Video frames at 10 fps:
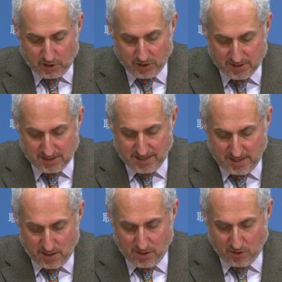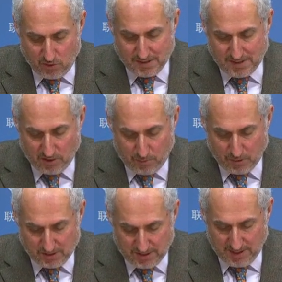Just in a new senior
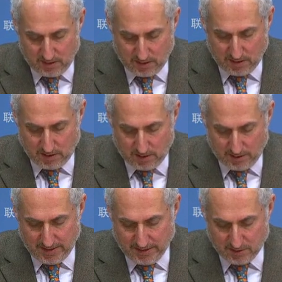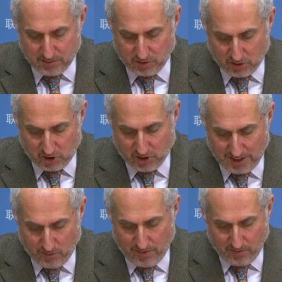personnel uh, announcement to
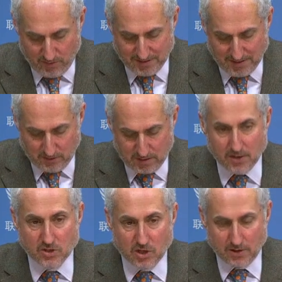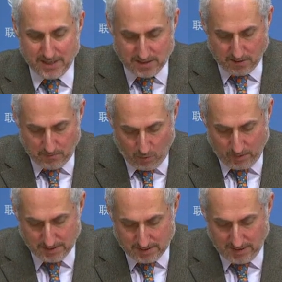share with you, the Secretary General is
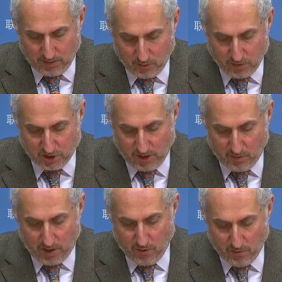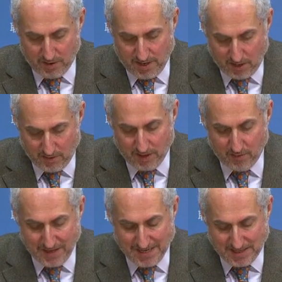appointing Usha Rao Monari
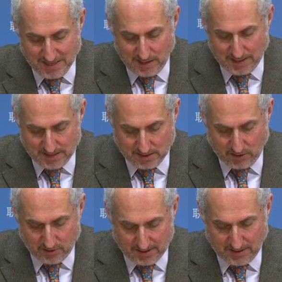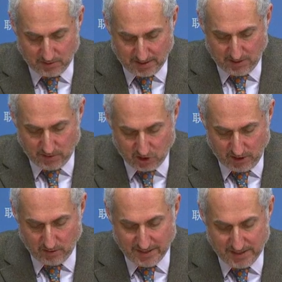of India as Undersecretary
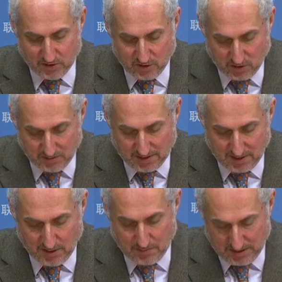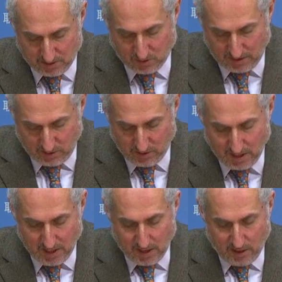General and Associate
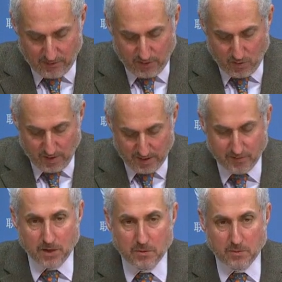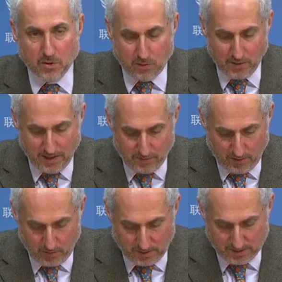Administrator of the UN Development
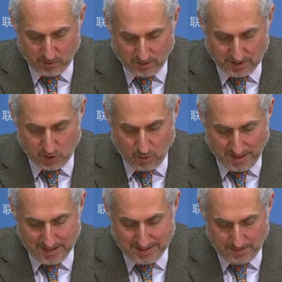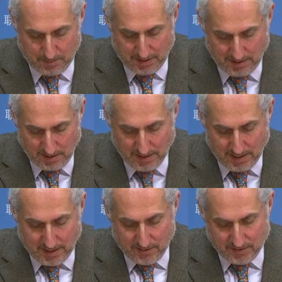Program, otherwise known as UNDP.
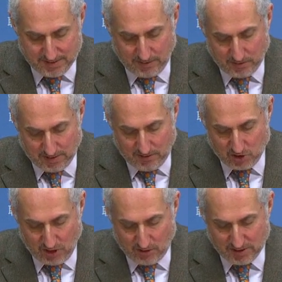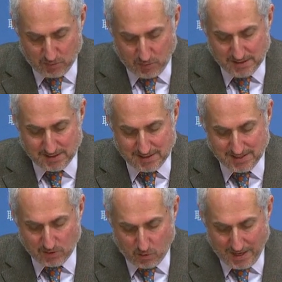The Secretary General
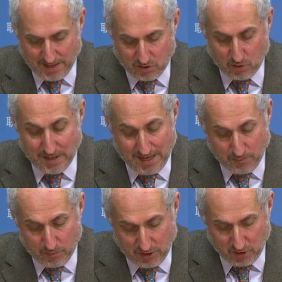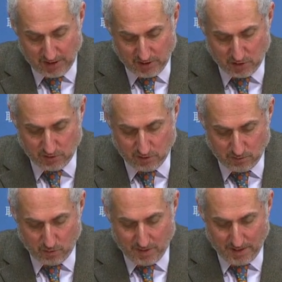expresses his gratitude and appreciation
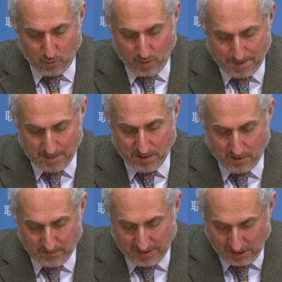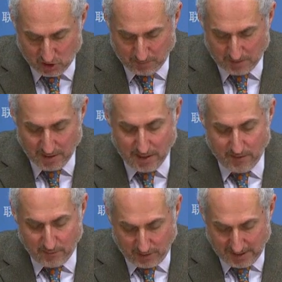to Mourad Wahba of Egypt
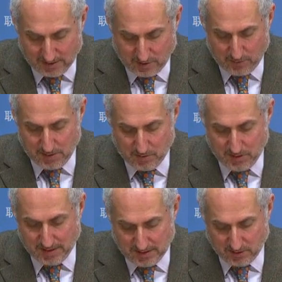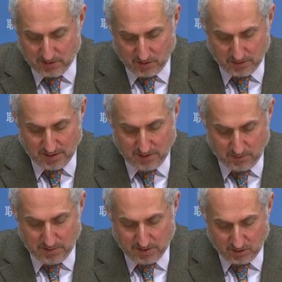for his commitment as Associate
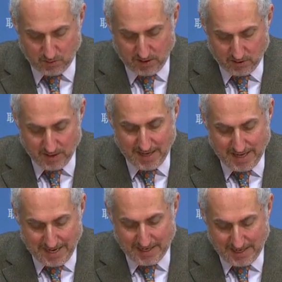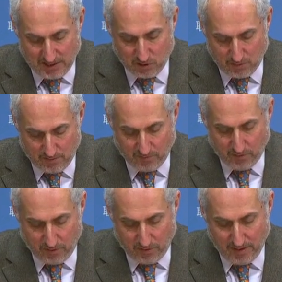Administrator at interim
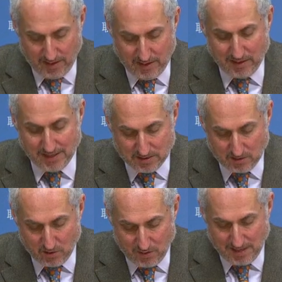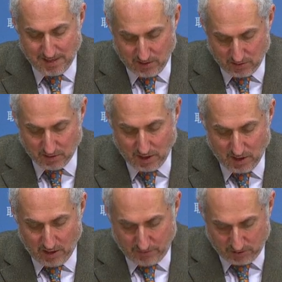for and his 30 years
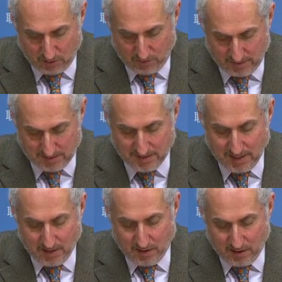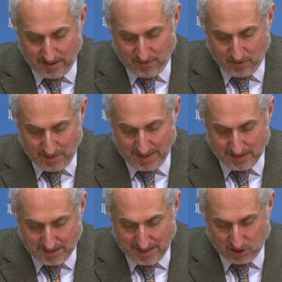of service uh, in the
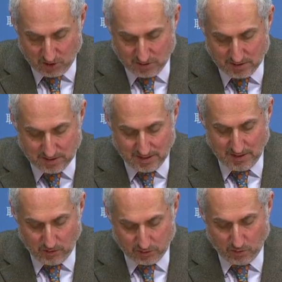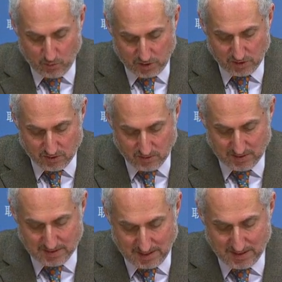United Nations. He also wishes to
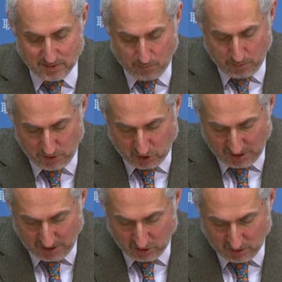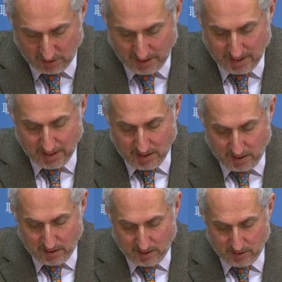extend his appreciation
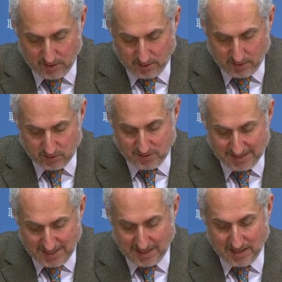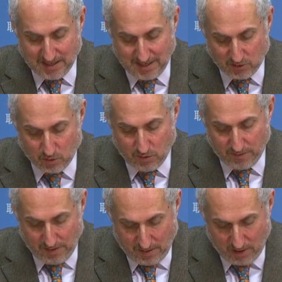uh, to Tege Getu
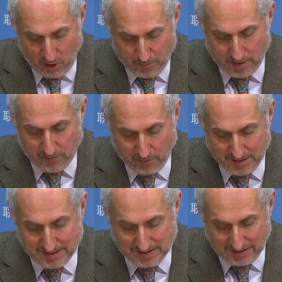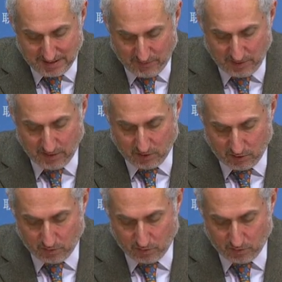of Ethiopia for his significant